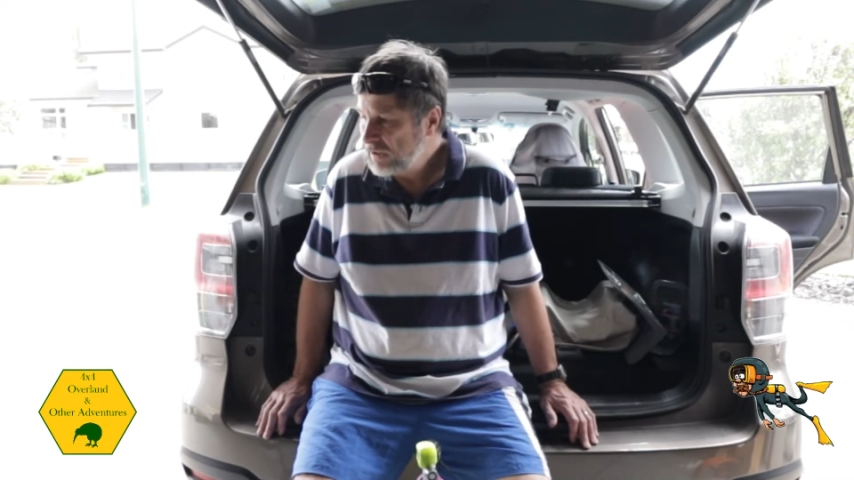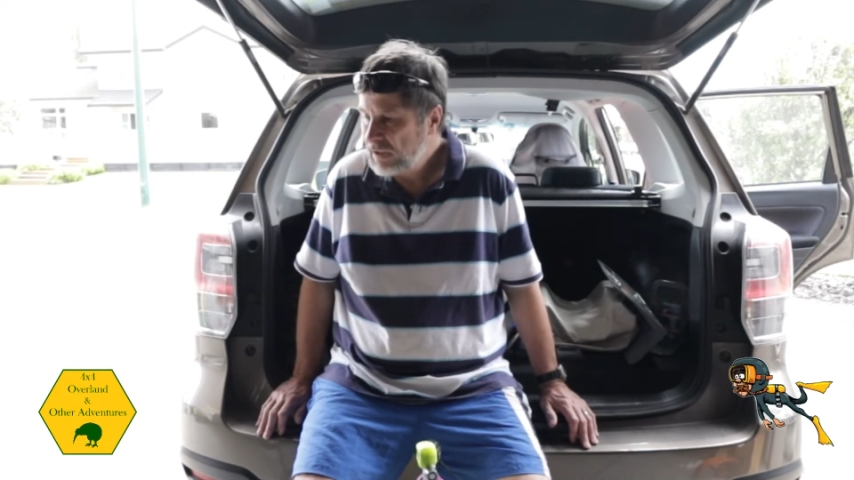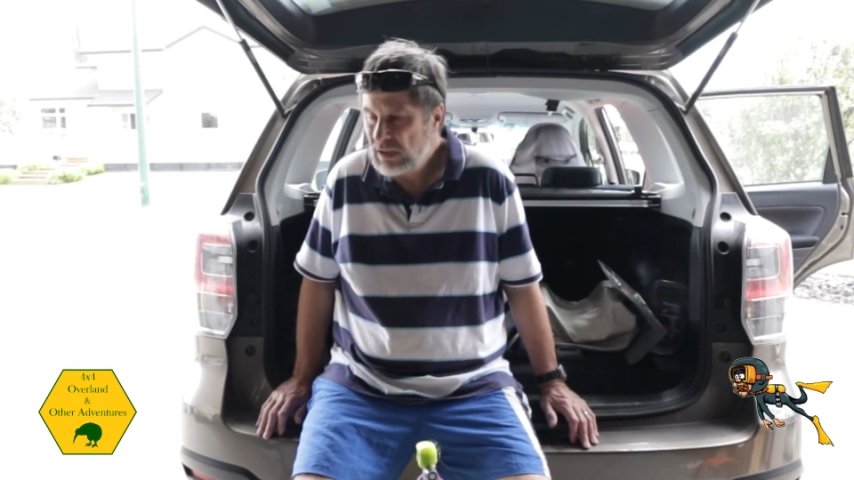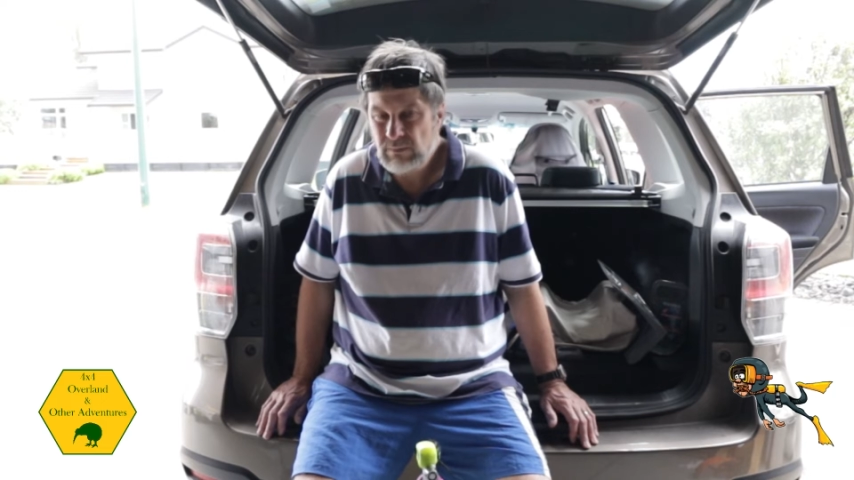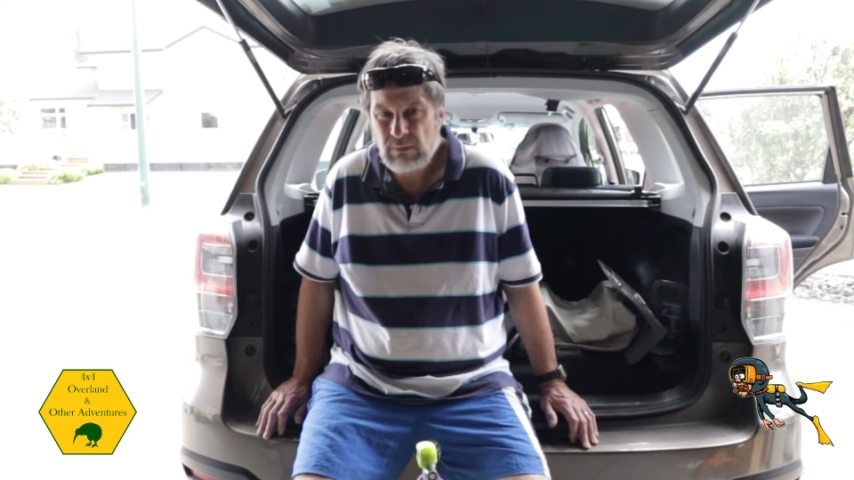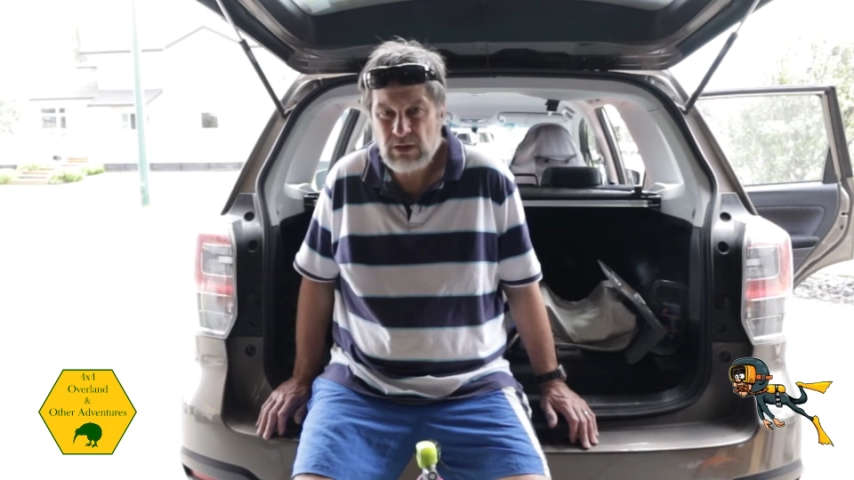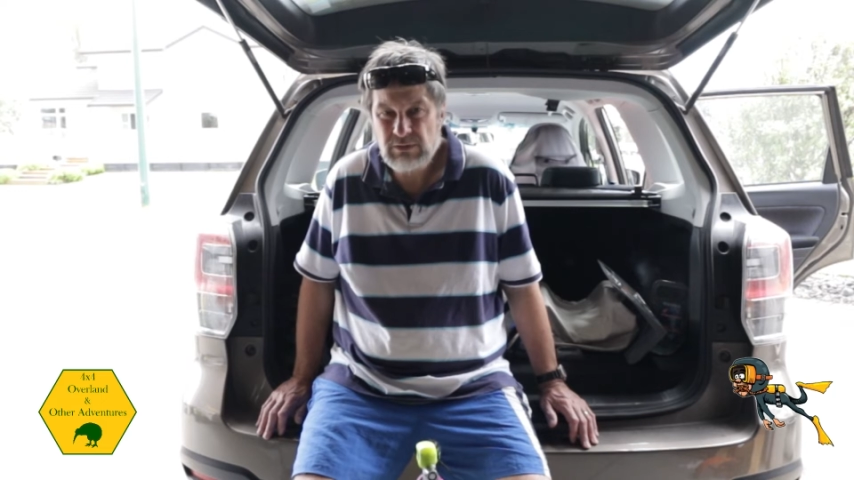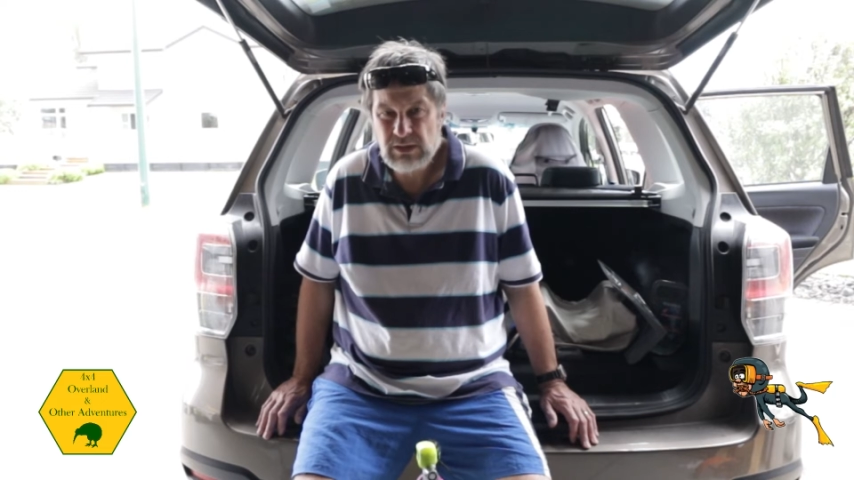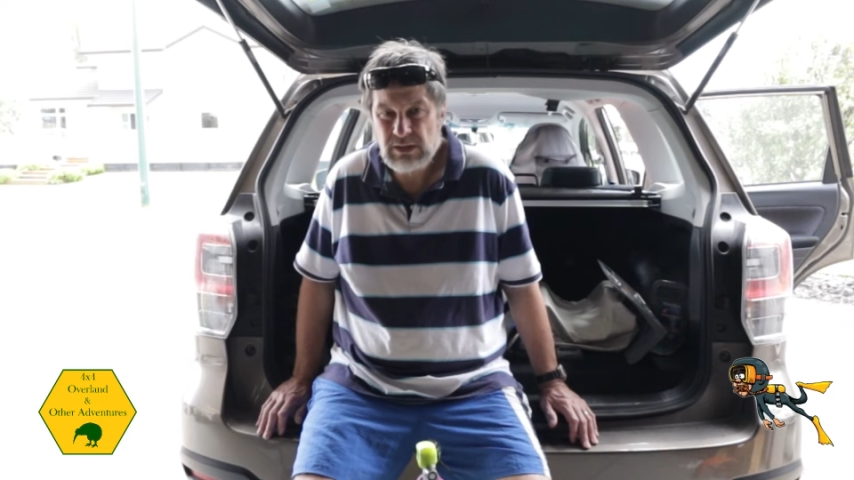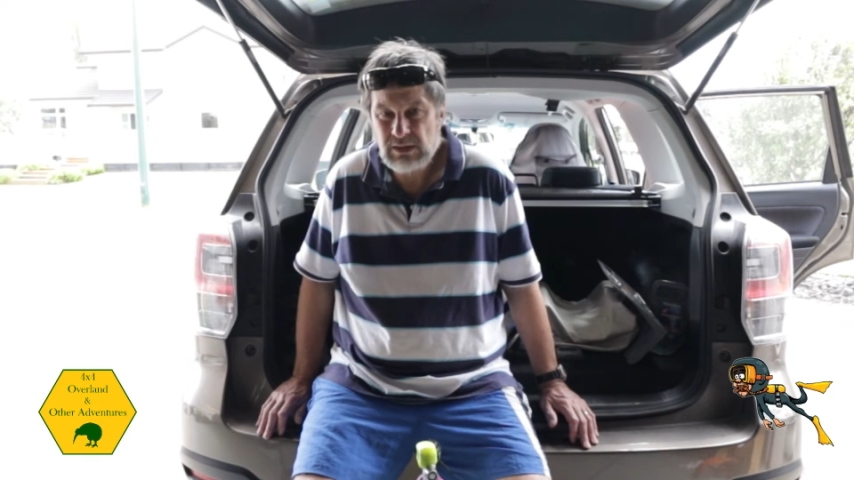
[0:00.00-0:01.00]

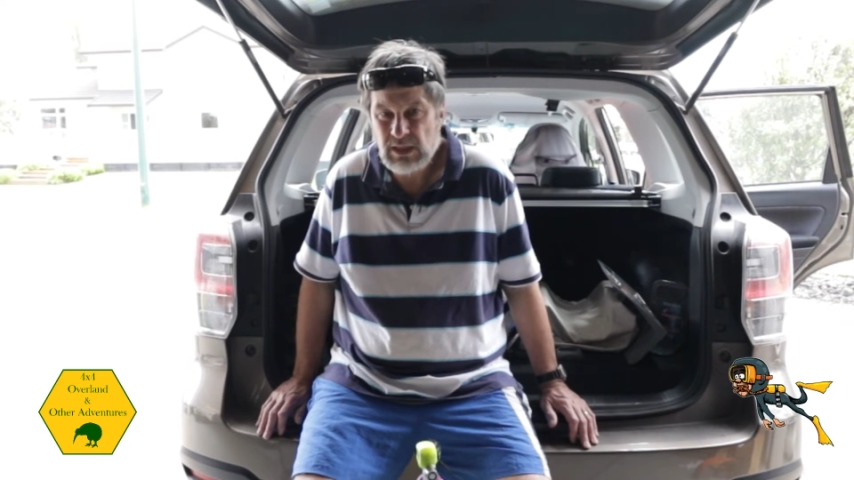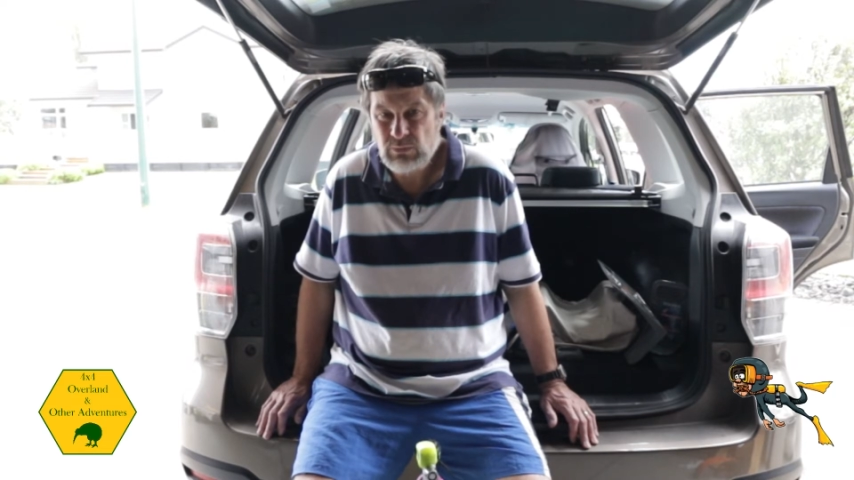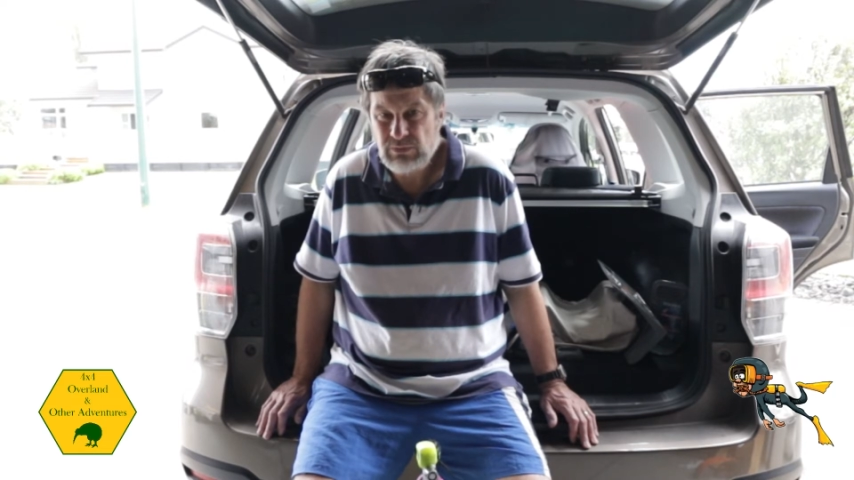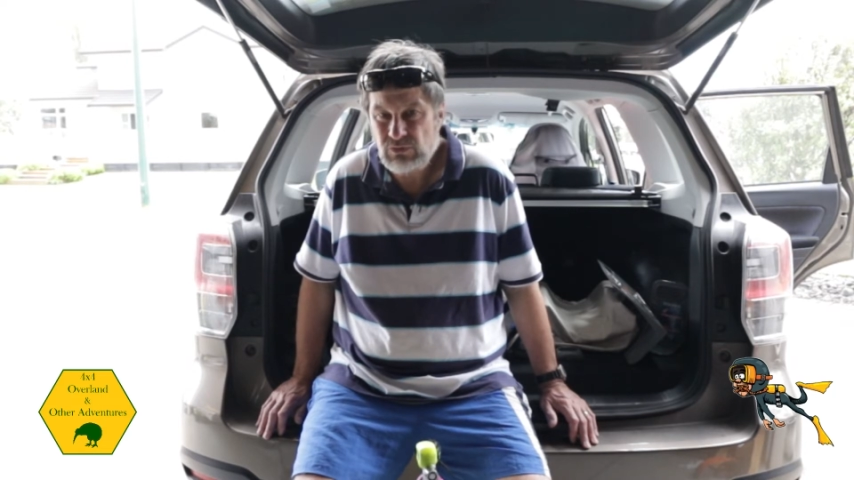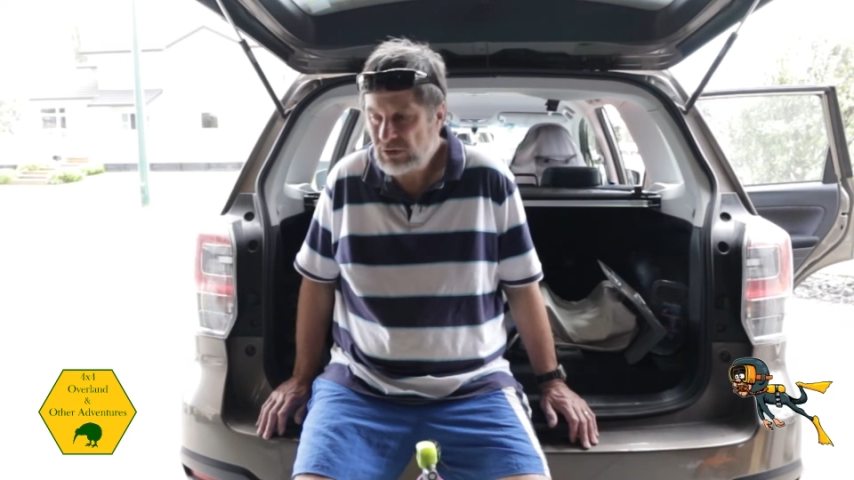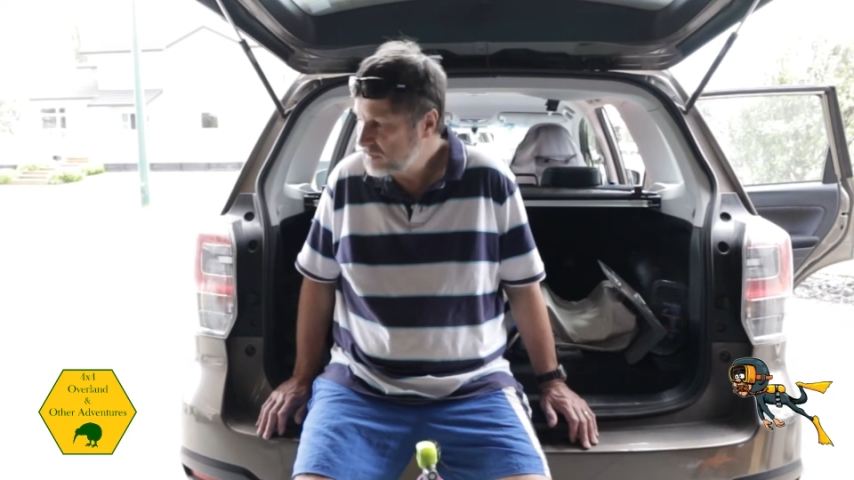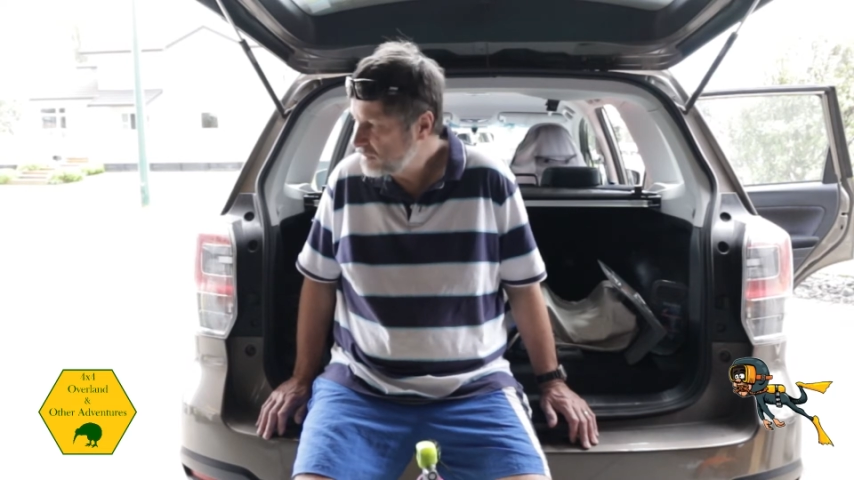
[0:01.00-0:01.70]
As I say, we've got